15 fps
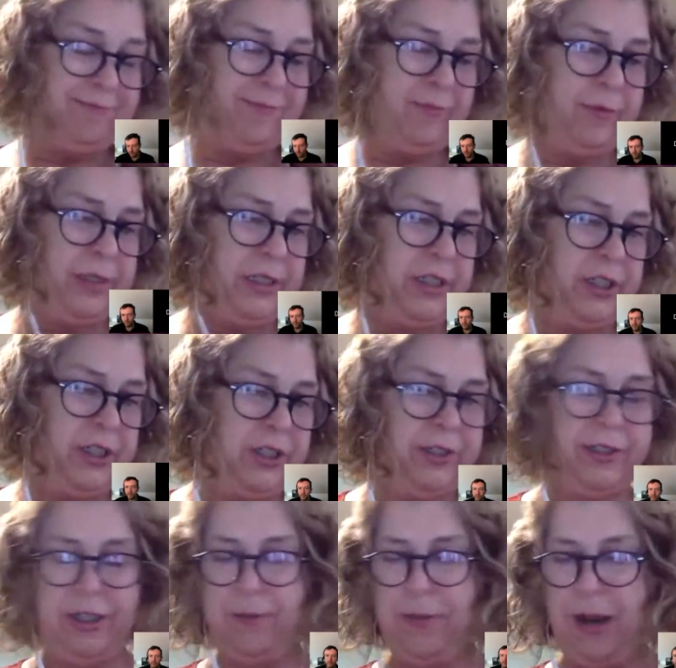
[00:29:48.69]
which
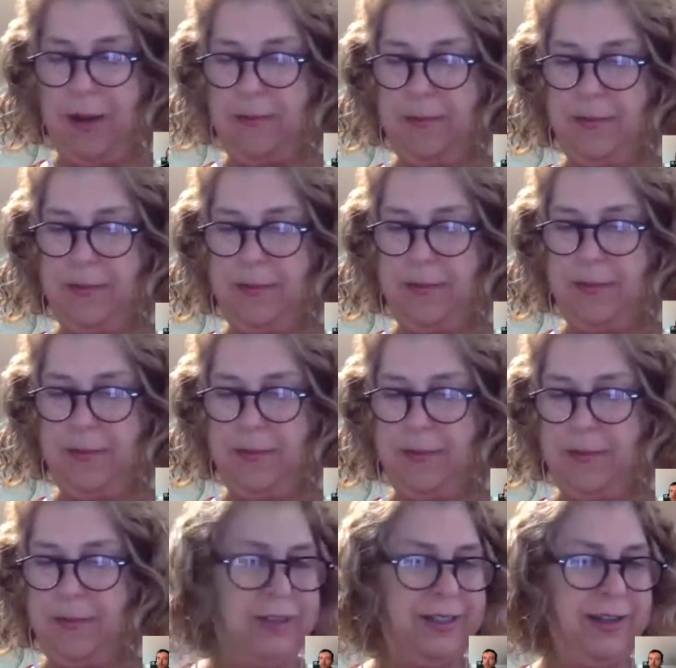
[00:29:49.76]
sometimes
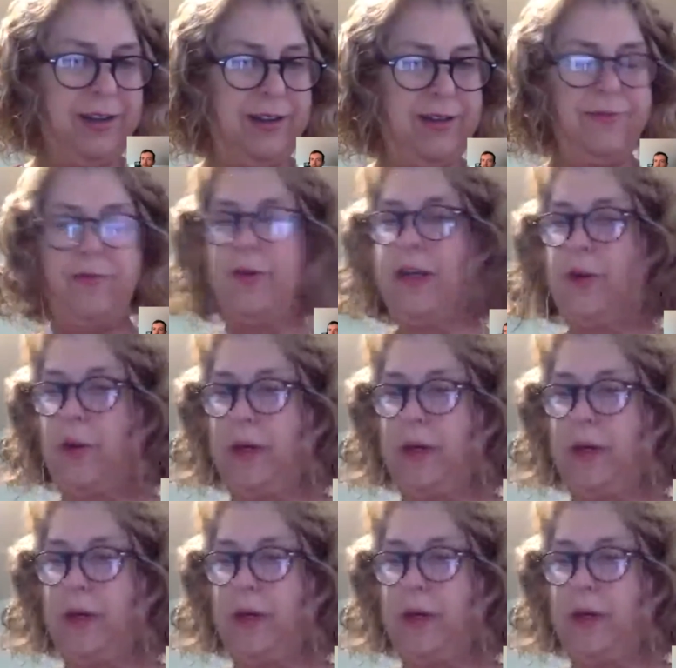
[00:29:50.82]
feels
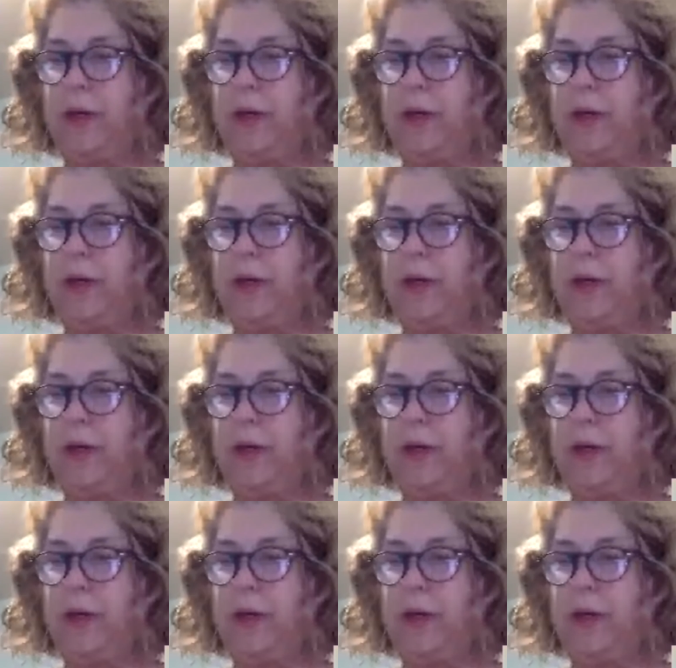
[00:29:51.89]
frequent,